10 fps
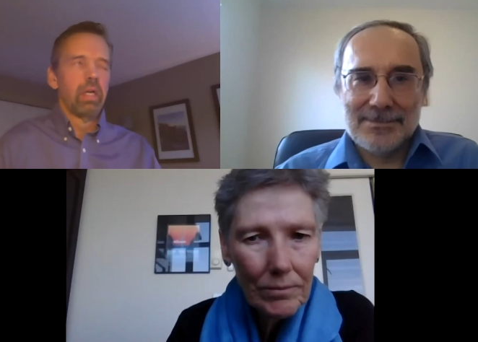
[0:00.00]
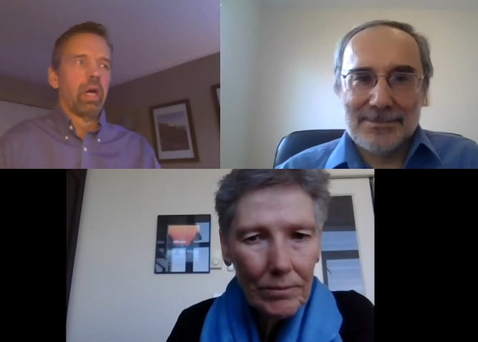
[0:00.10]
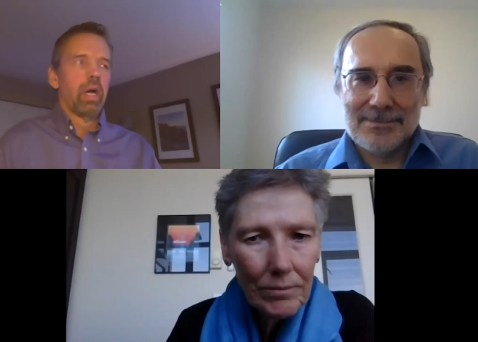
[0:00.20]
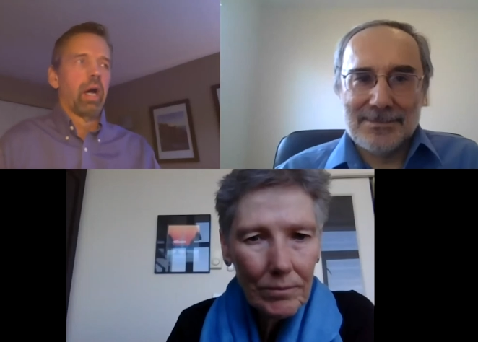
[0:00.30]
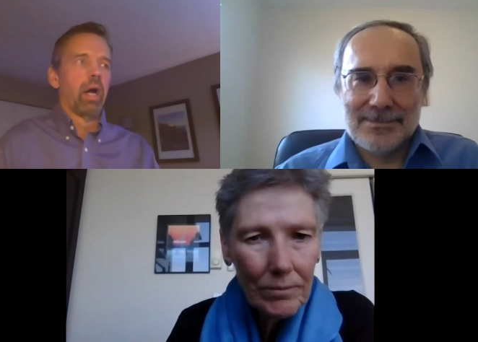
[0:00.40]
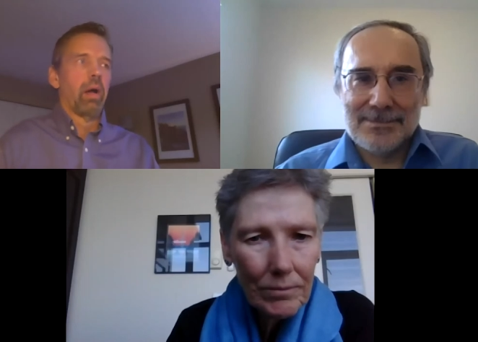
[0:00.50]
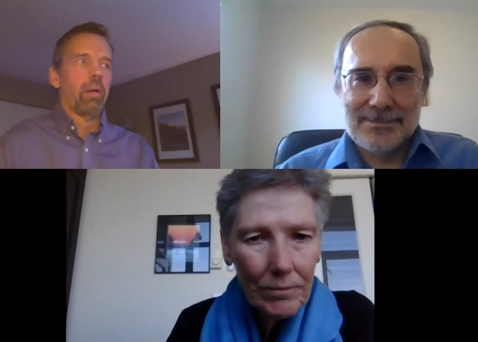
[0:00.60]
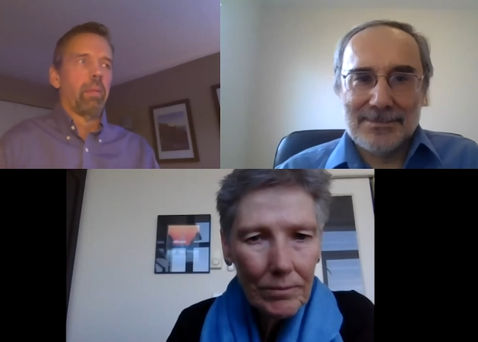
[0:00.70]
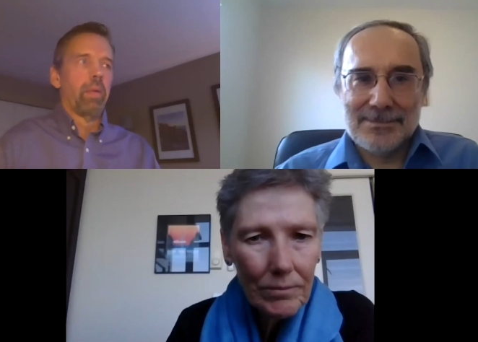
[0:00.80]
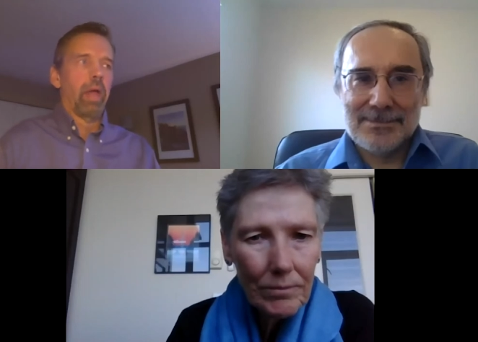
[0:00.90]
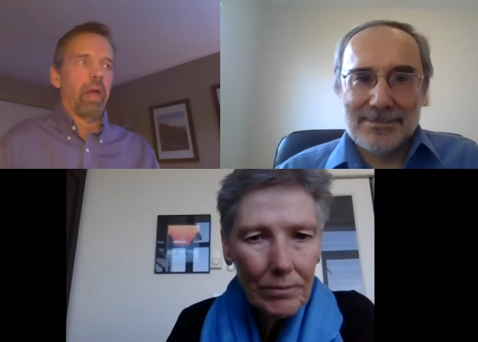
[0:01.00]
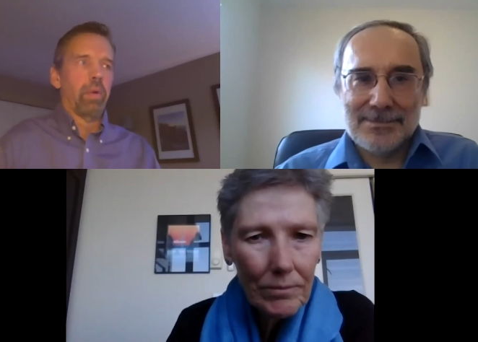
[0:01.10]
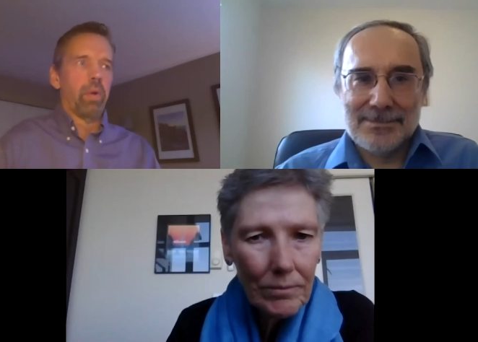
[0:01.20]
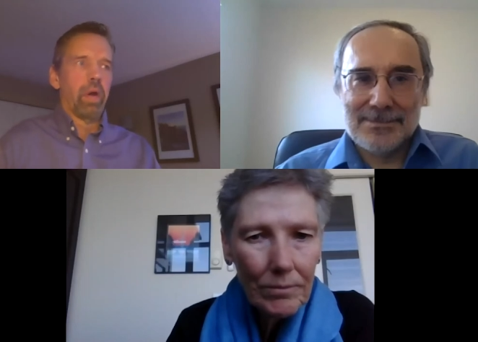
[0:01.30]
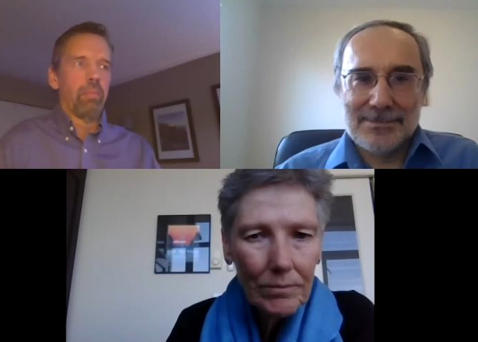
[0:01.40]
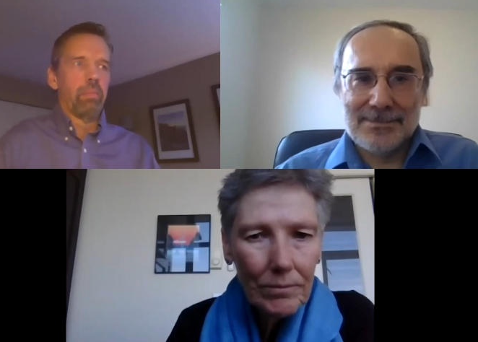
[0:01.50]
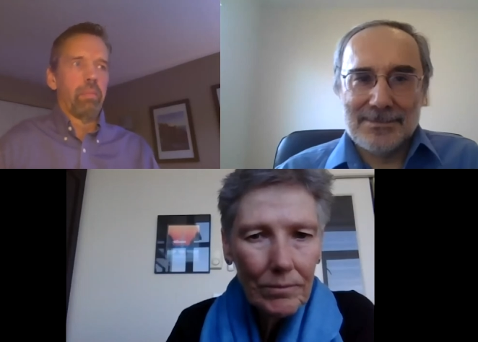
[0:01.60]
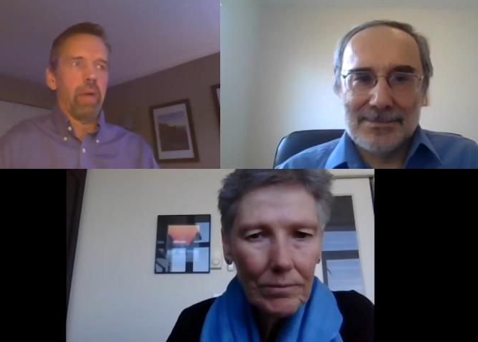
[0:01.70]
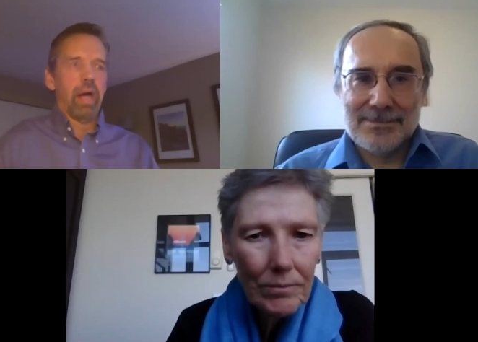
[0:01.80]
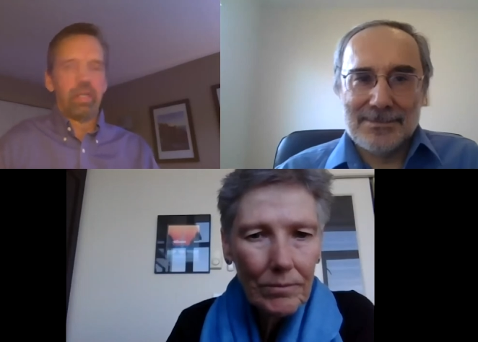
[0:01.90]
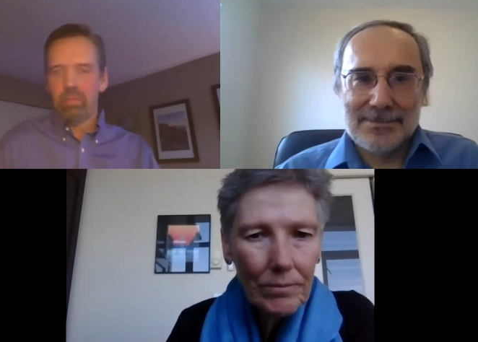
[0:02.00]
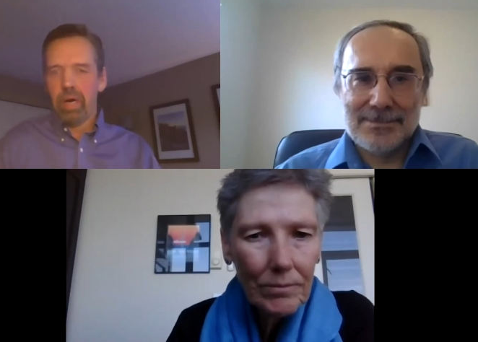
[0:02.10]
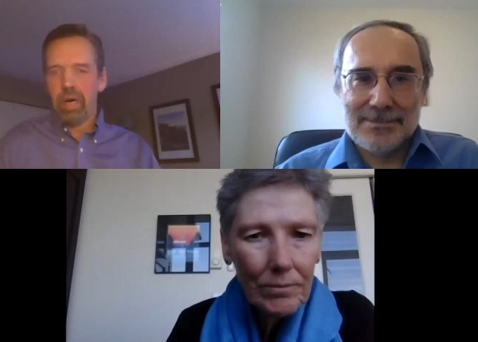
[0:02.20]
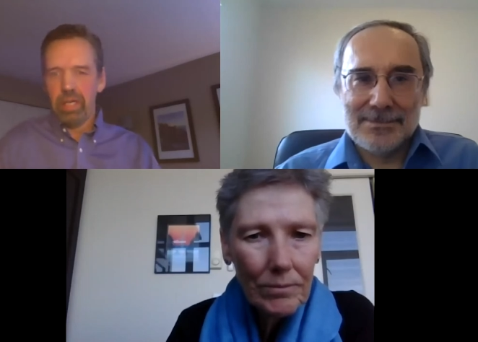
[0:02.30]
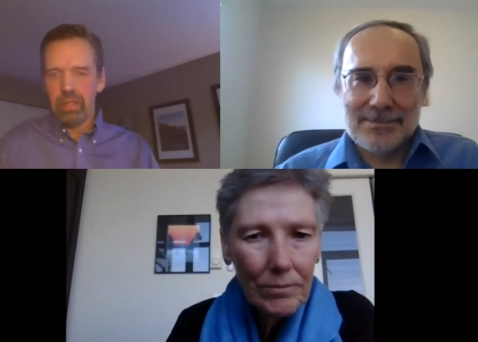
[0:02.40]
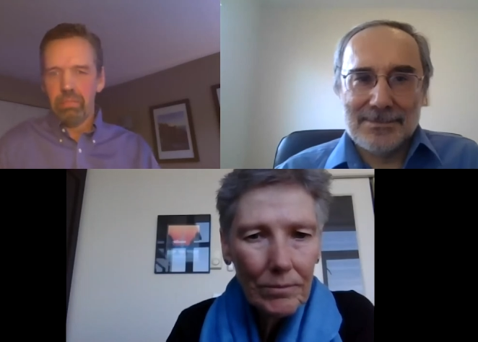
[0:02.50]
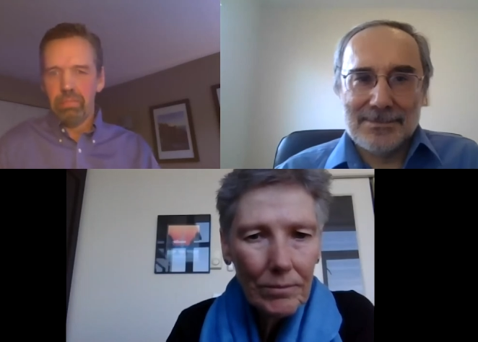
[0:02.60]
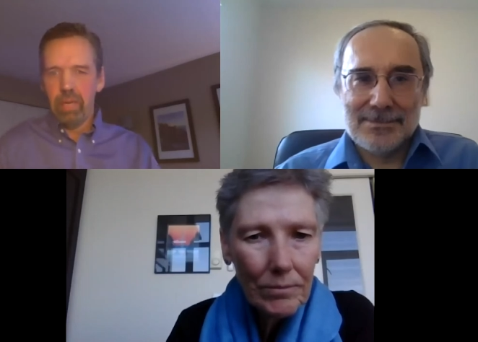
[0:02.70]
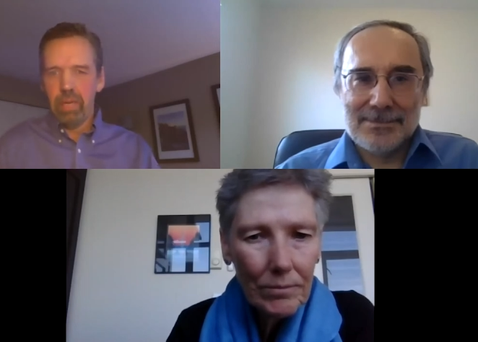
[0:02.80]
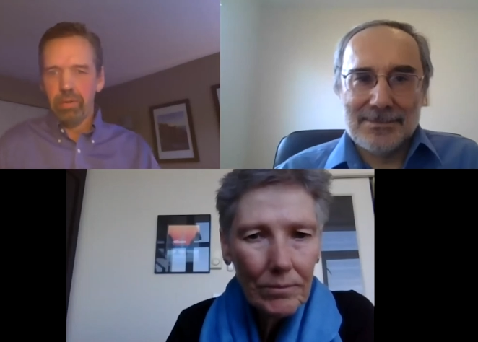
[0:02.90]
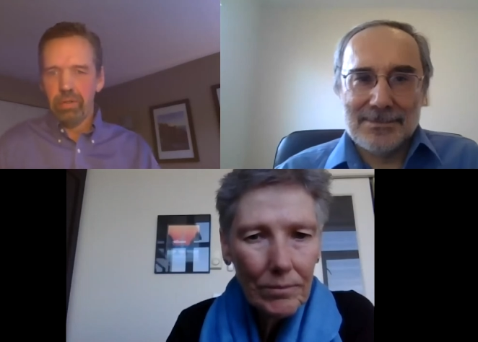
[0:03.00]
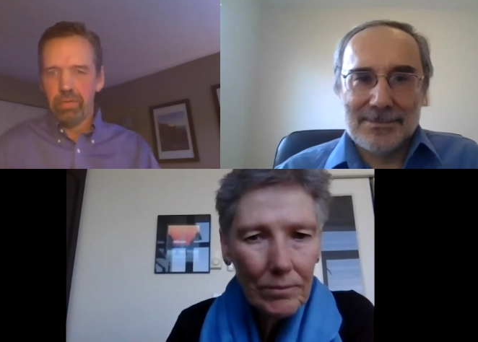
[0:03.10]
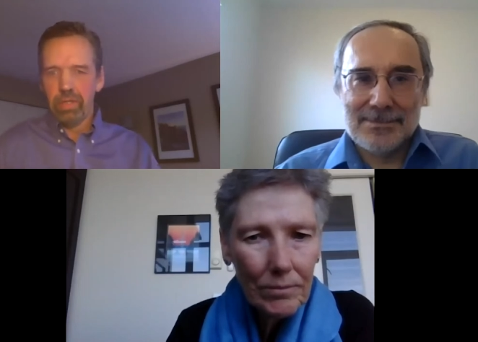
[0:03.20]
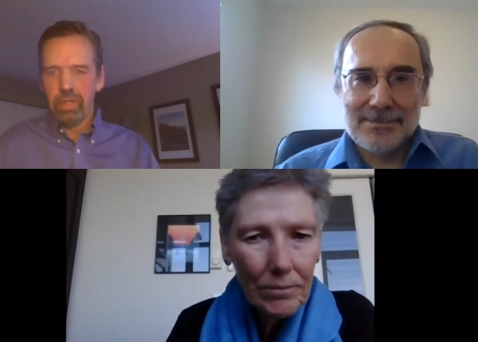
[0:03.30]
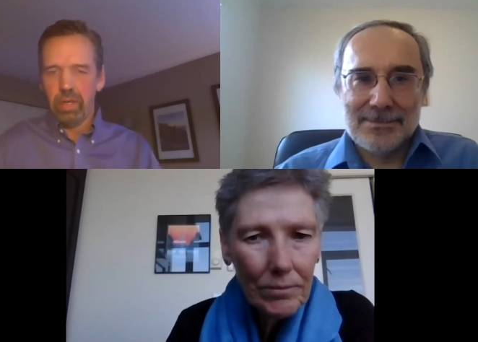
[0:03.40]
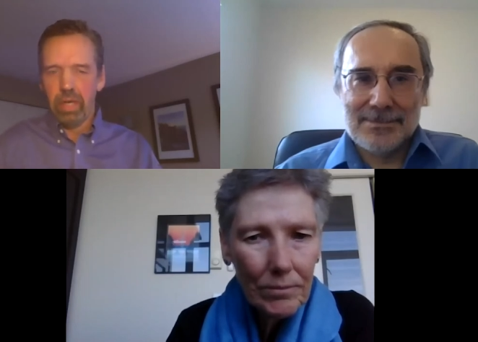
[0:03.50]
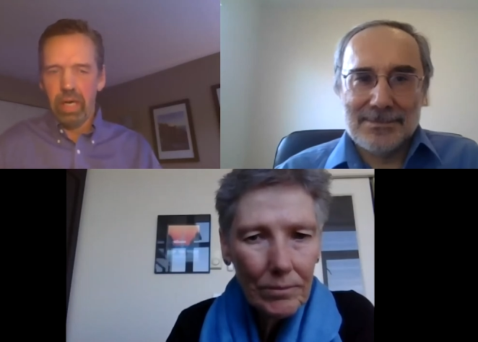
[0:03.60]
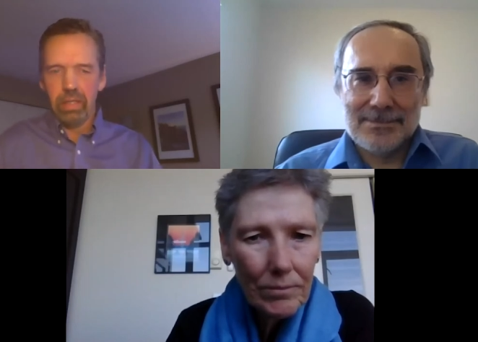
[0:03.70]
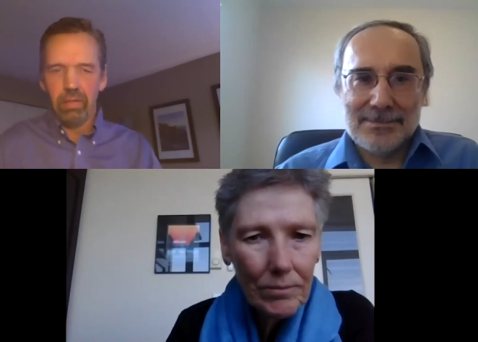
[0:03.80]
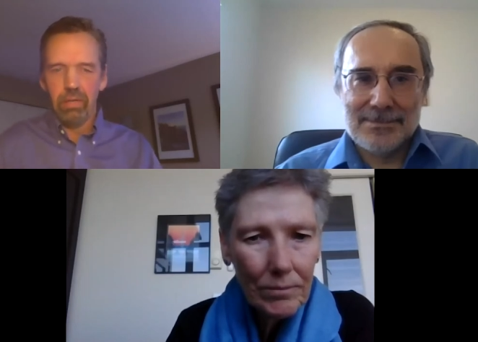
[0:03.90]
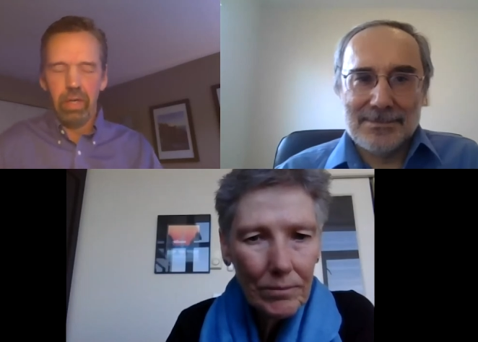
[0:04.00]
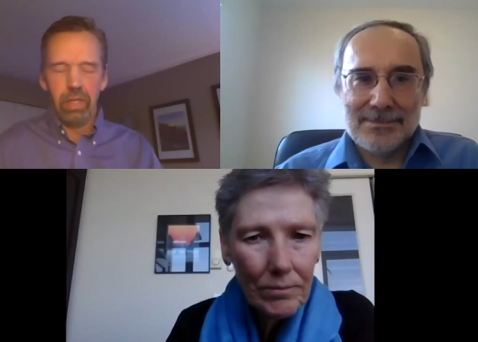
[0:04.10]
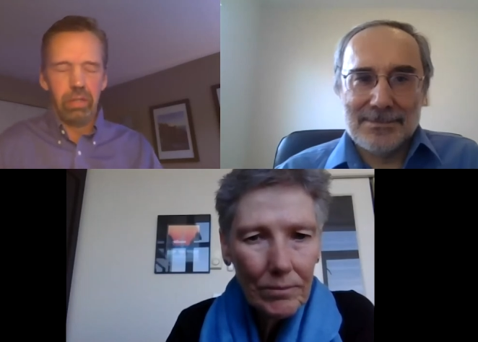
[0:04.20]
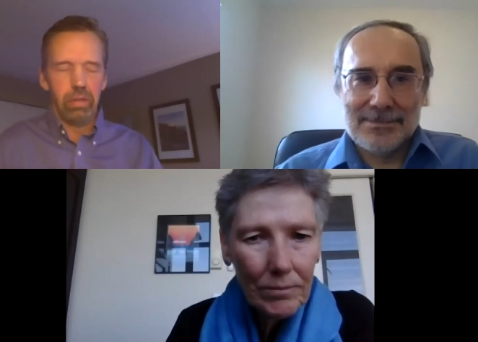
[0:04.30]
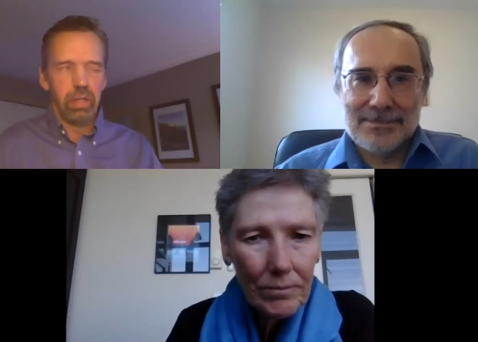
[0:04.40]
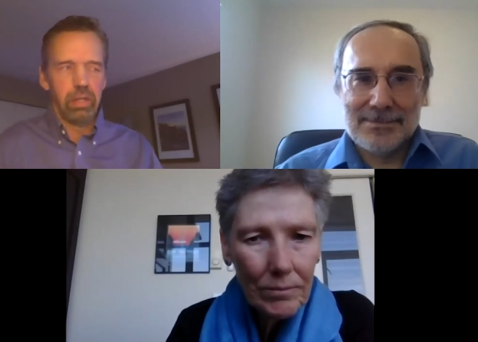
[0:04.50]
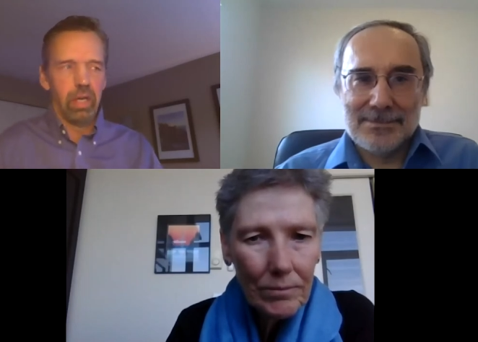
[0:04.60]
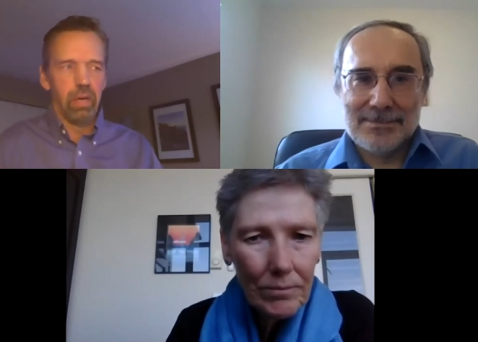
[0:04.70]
Speaker 1: um, and we want to maximize people's physical activities to the extent